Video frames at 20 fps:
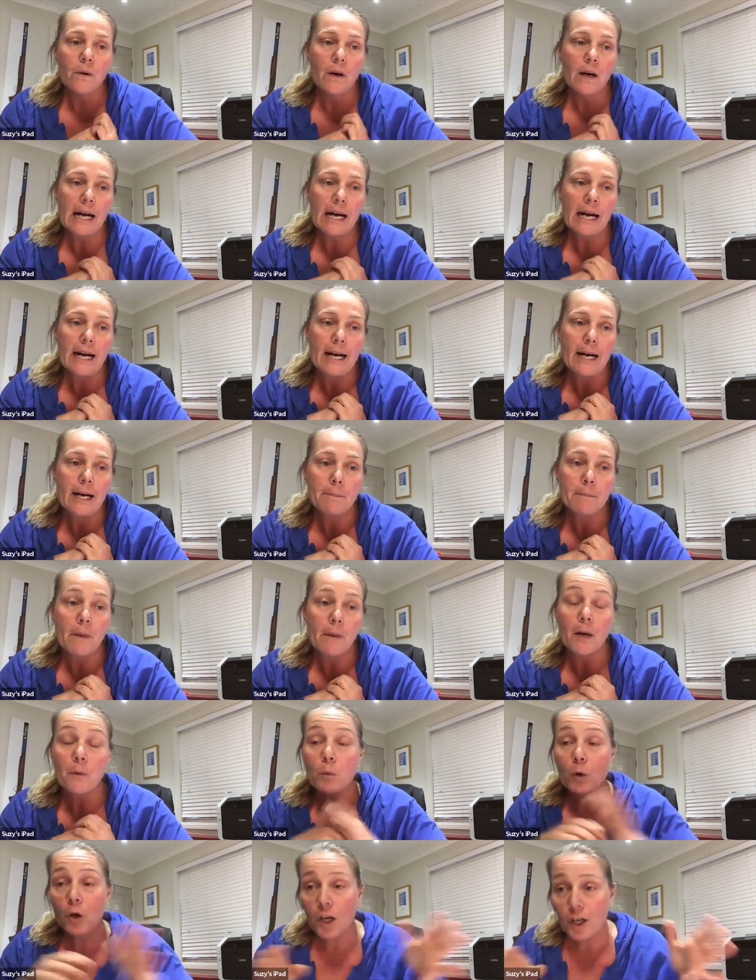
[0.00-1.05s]
um,
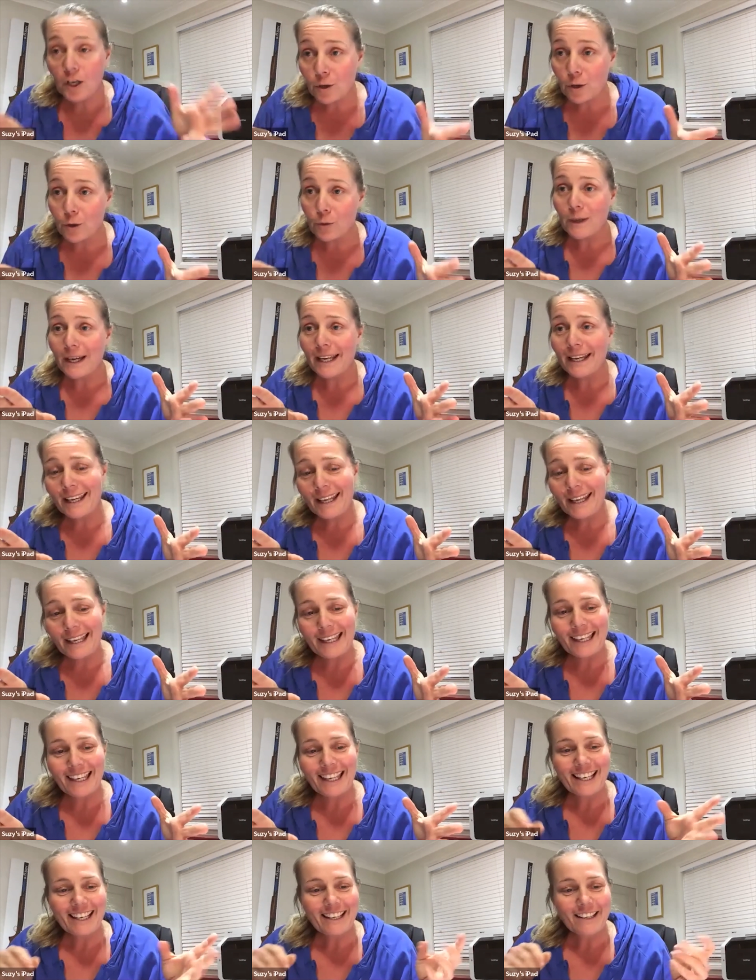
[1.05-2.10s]
I work all week,
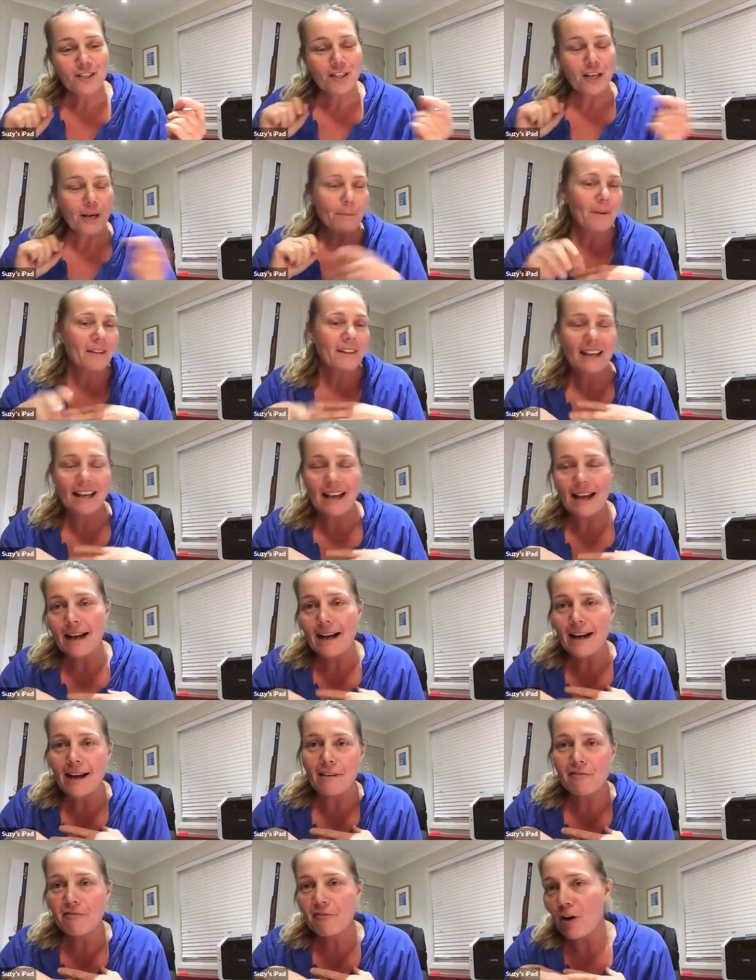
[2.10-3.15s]
jump in the
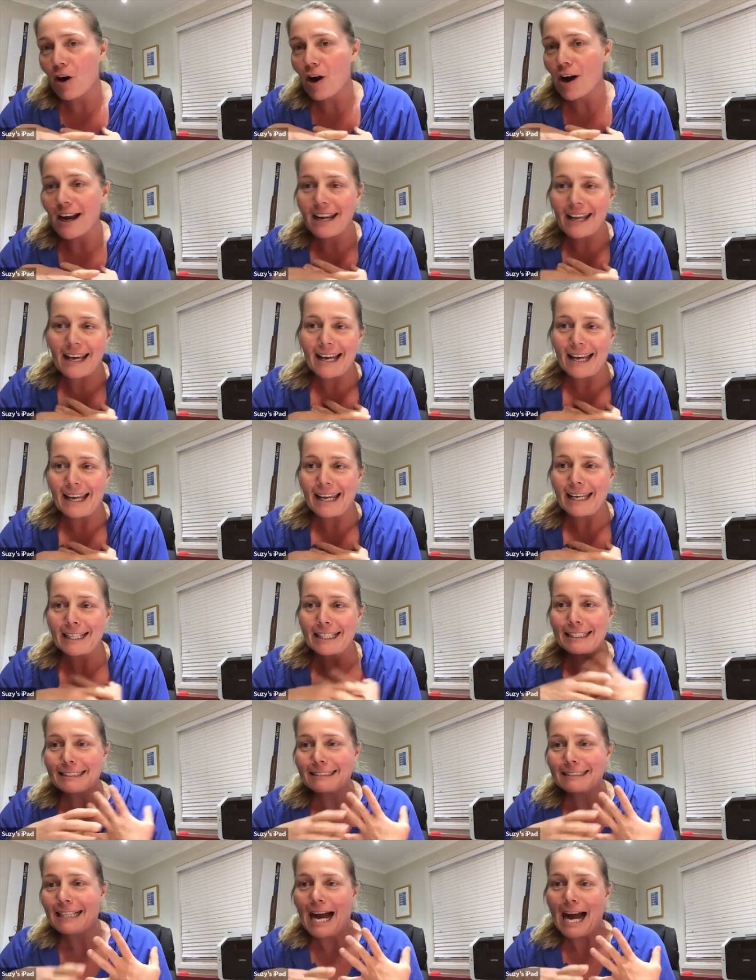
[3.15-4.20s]
car
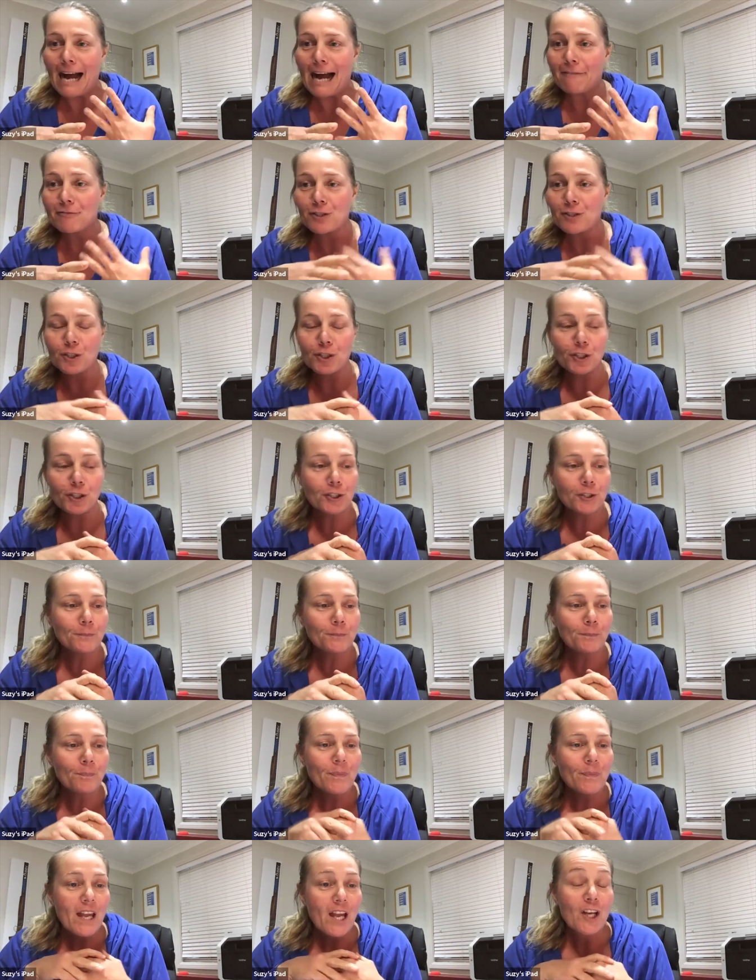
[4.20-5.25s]
Friday afternoon,
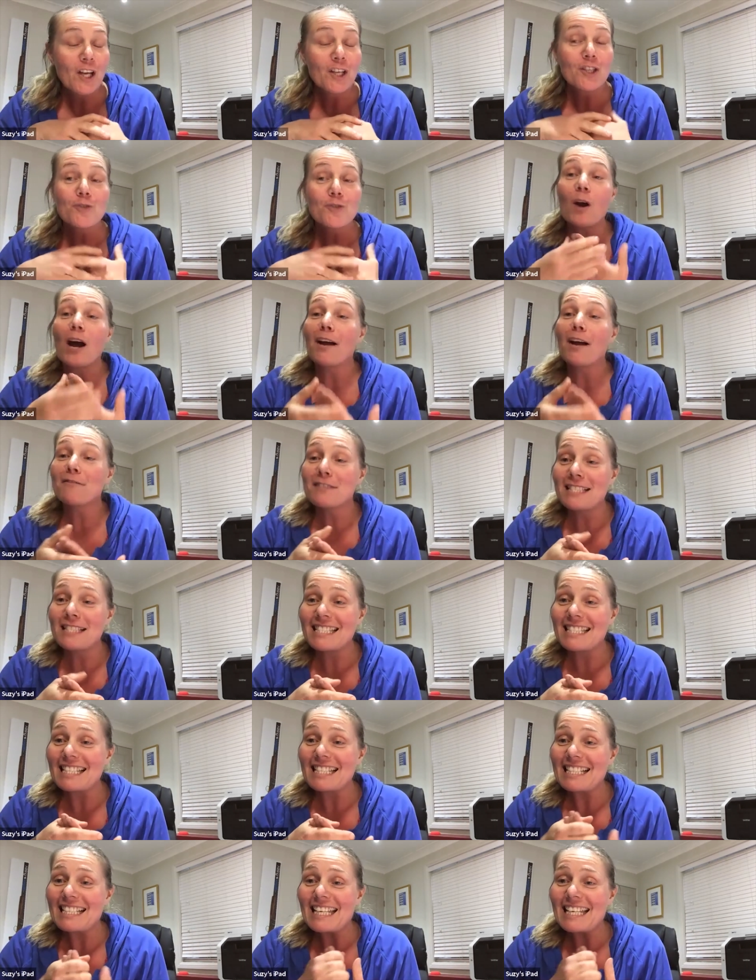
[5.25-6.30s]
drive to
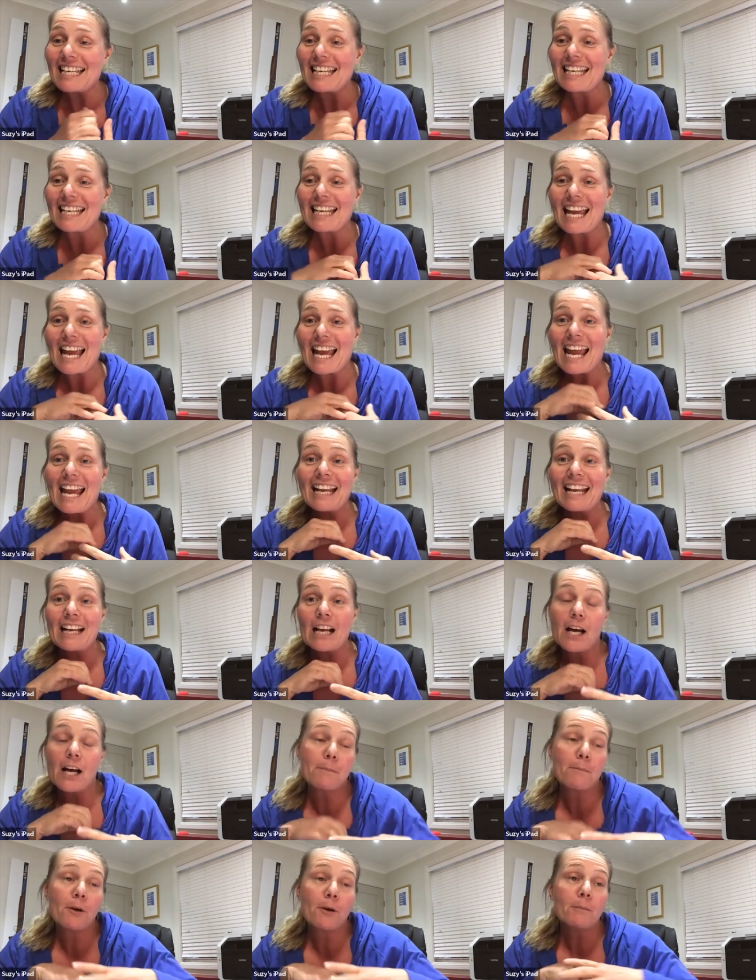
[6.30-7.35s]
Sydney, and
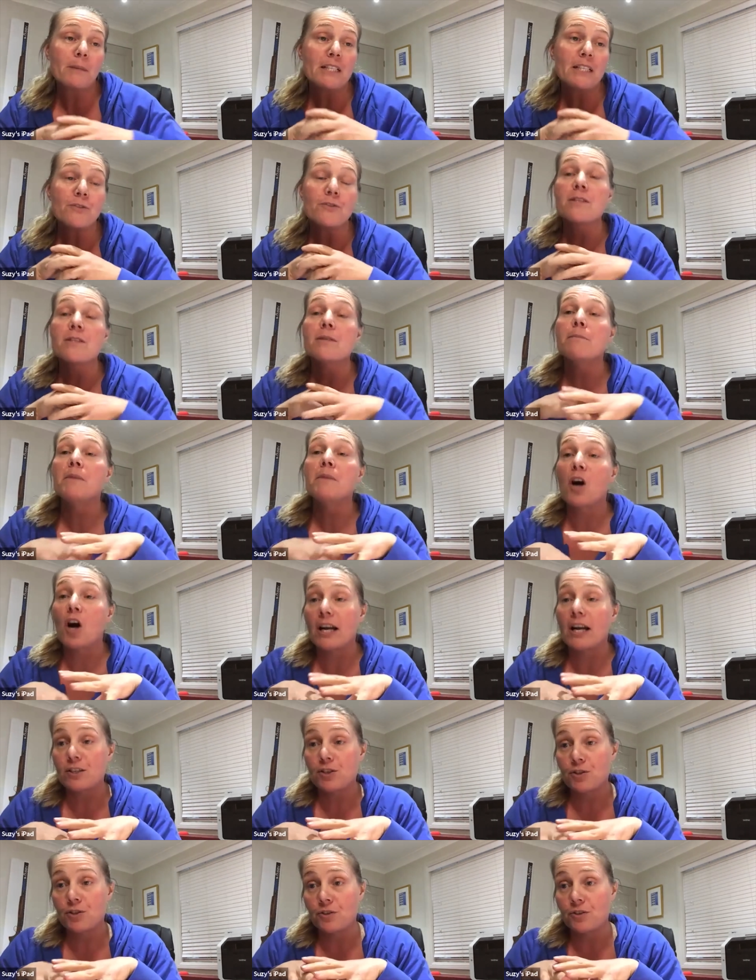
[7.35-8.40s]
I'd probably do some
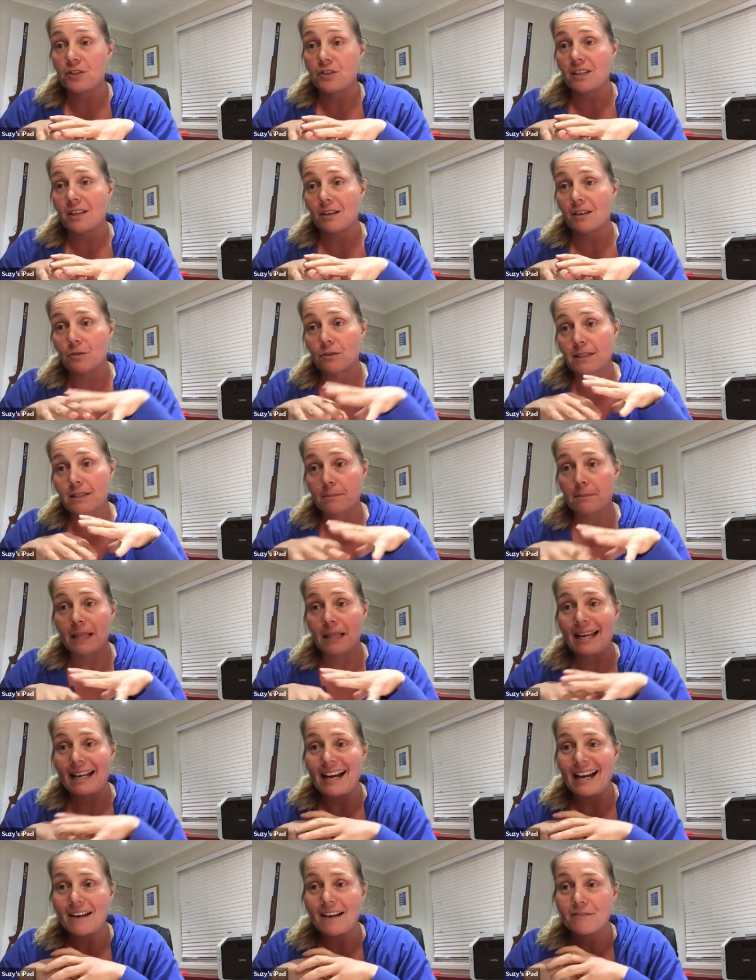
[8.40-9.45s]
night shooting or some
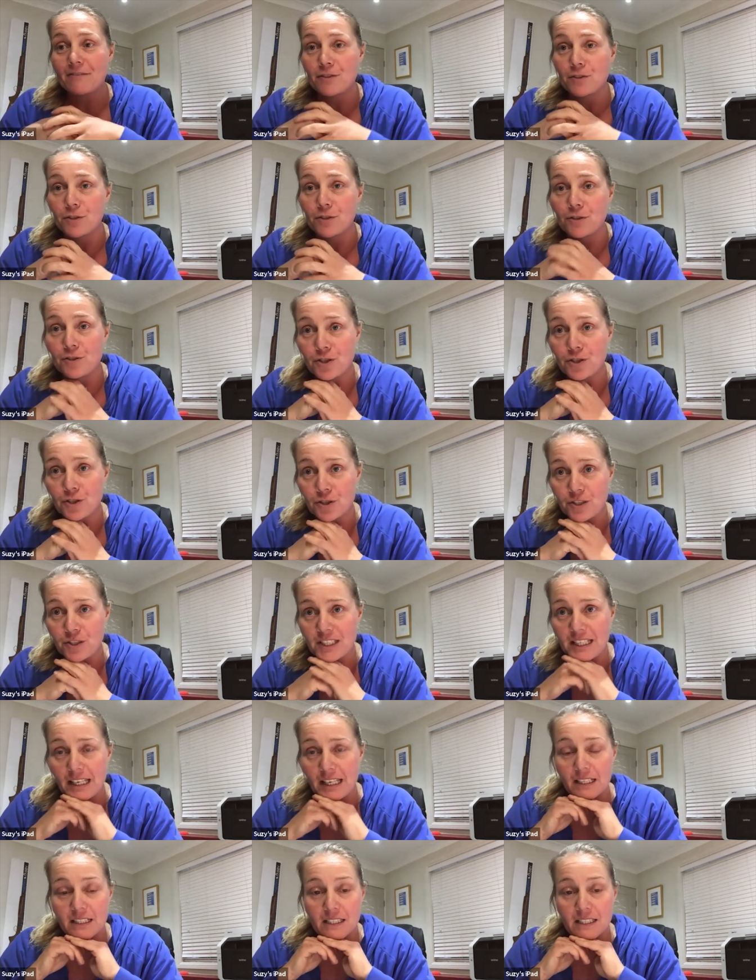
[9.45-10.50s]
late afternoon
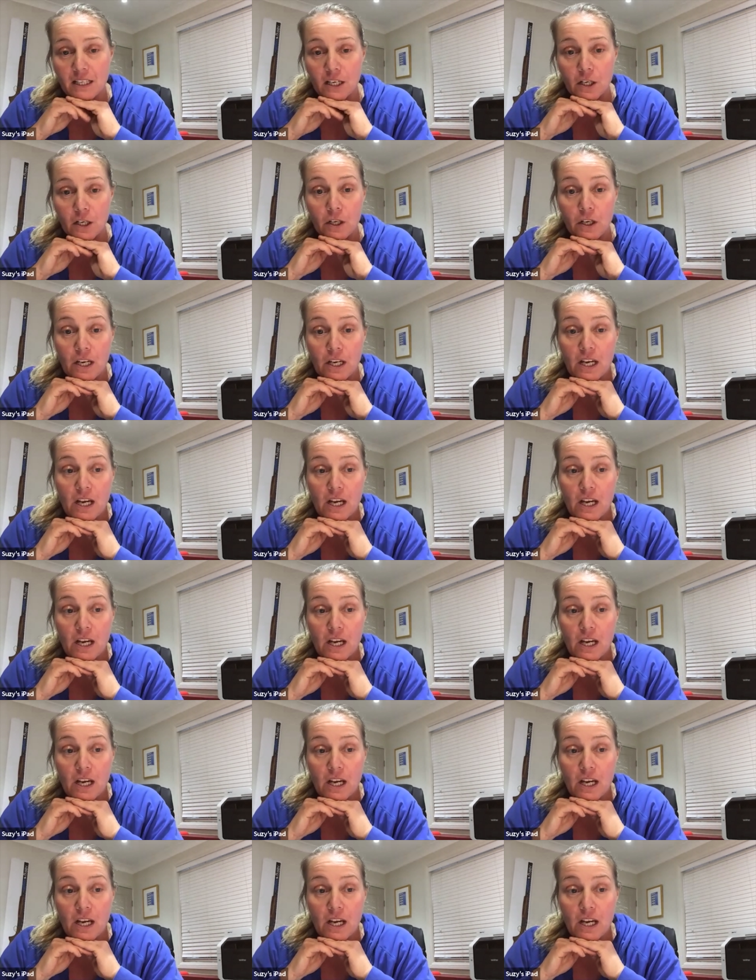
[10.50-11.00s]
shooting. So